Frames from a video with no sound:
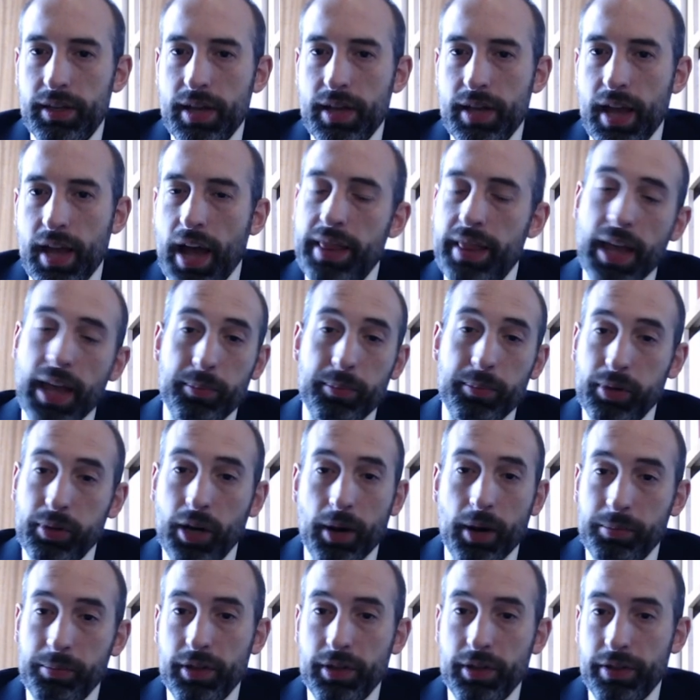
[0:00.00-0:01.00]
And that
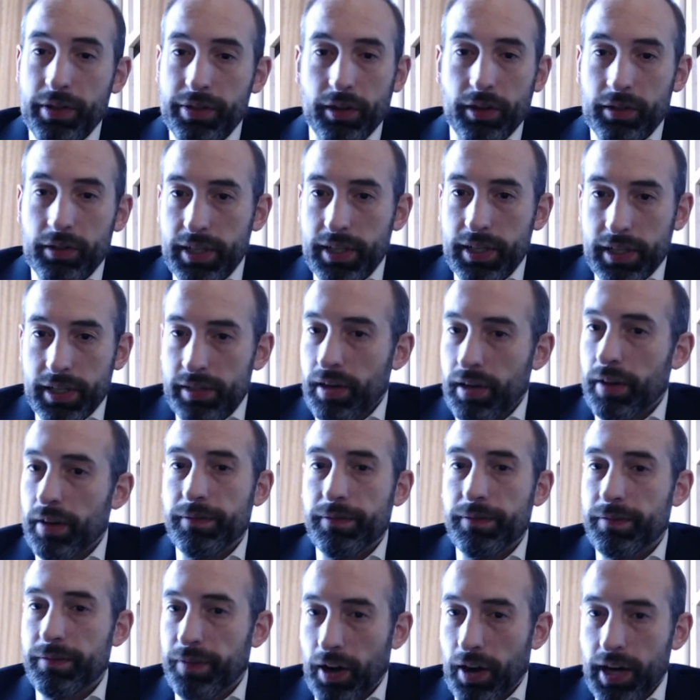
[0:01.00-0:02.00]
proper authority is not
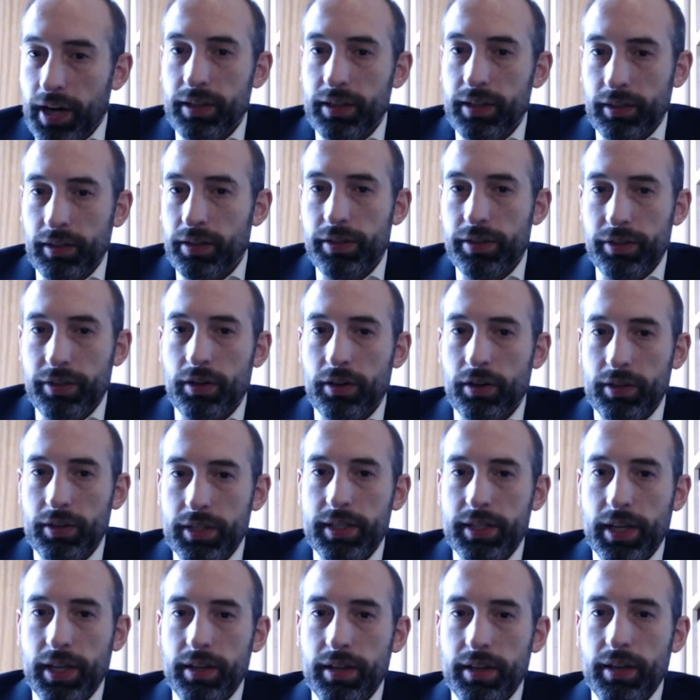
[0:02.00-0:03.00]
final
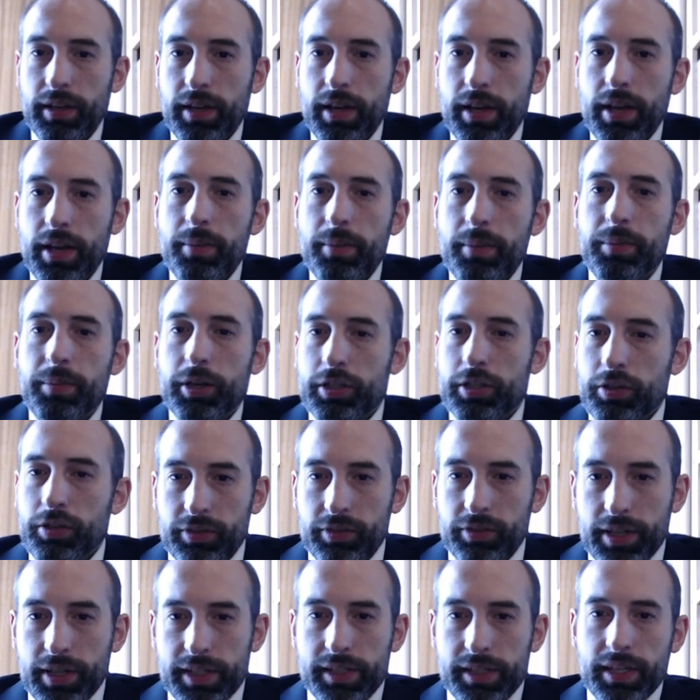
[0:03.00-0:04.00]
authority, but to
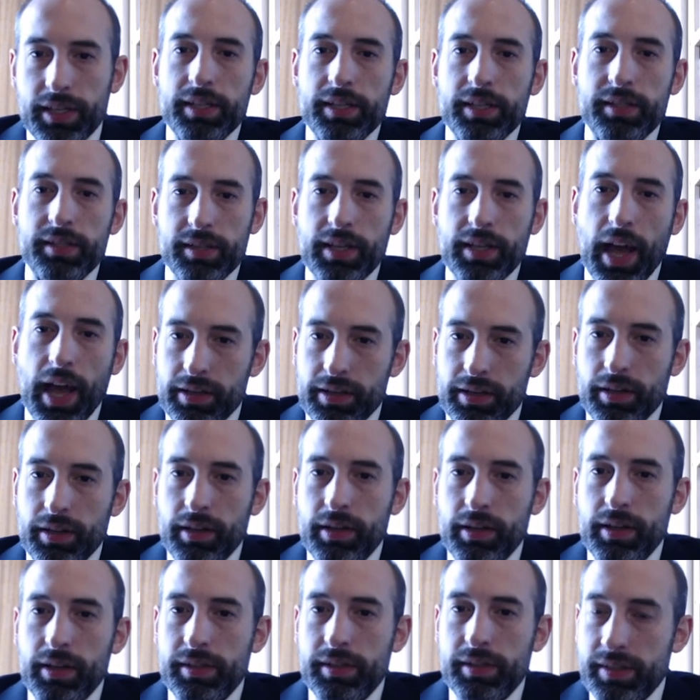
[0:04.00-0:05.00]
resist that
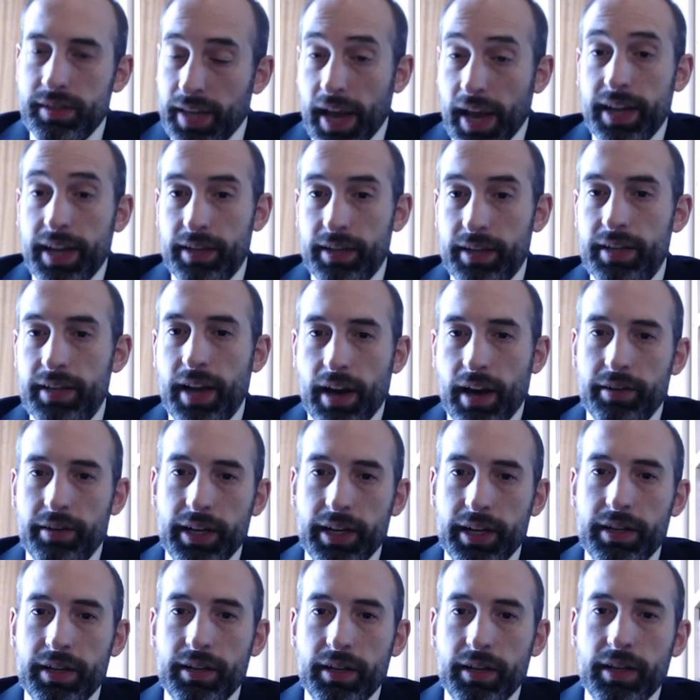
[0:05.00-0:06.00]

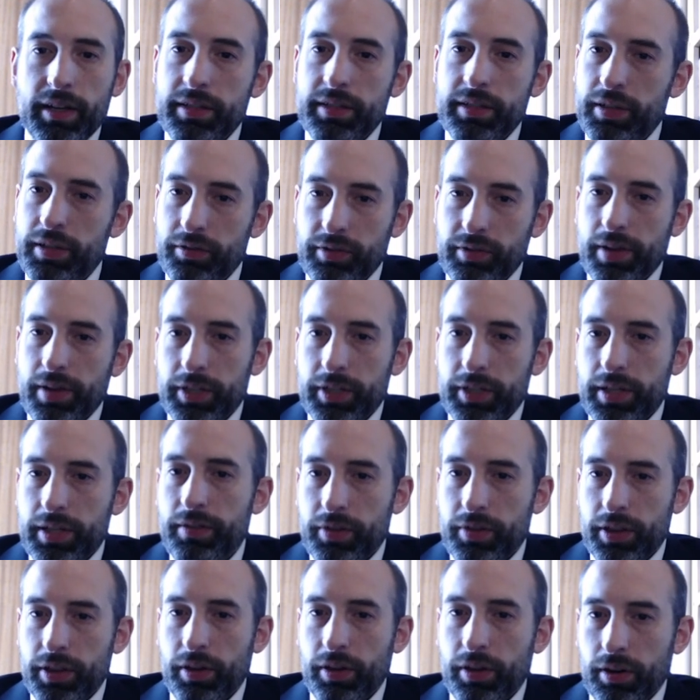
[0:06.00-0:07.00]
secondary, derivative
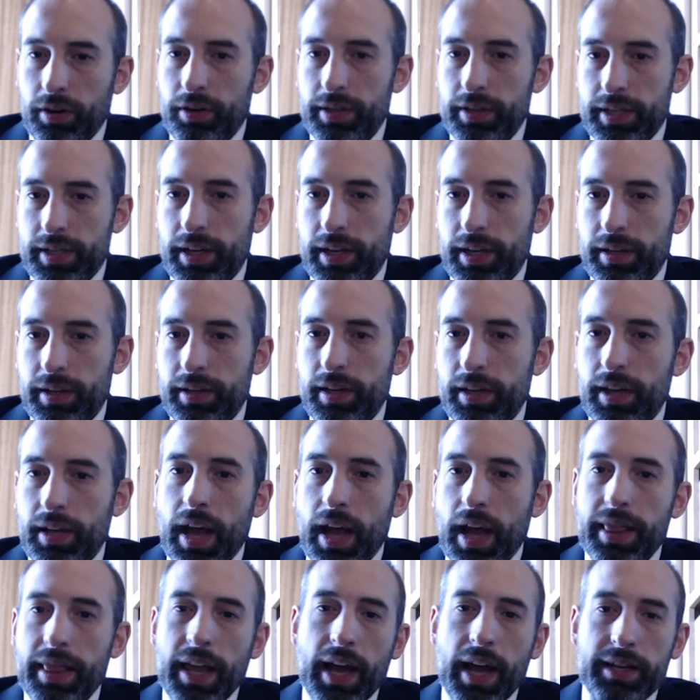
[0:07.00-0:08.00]
authority,
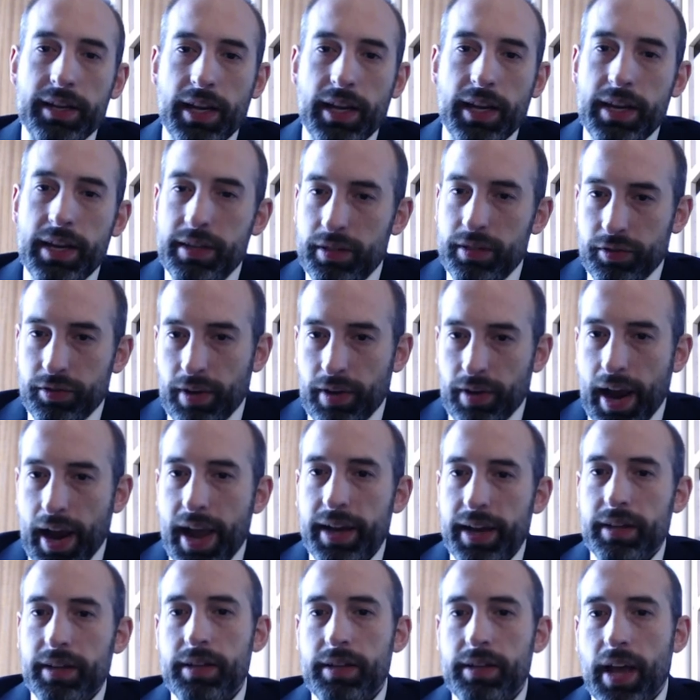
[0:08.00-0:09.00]
that
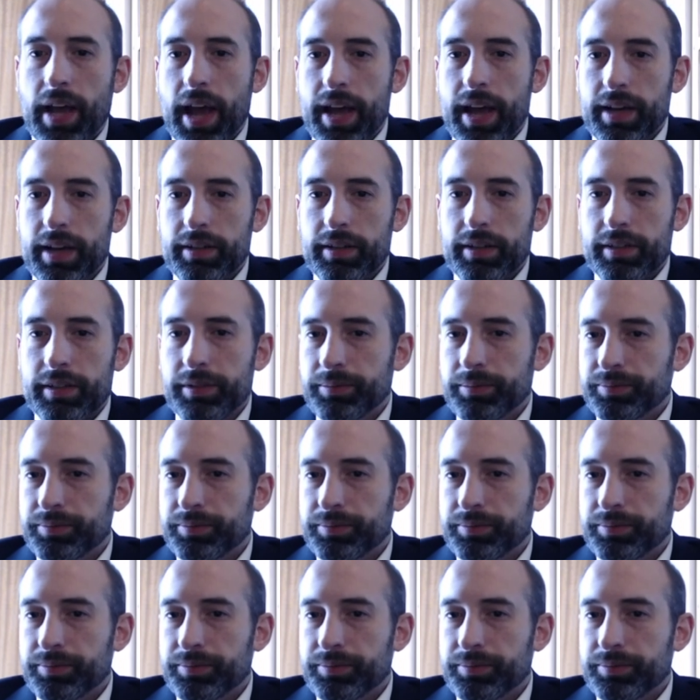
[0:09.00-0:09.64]
indirect and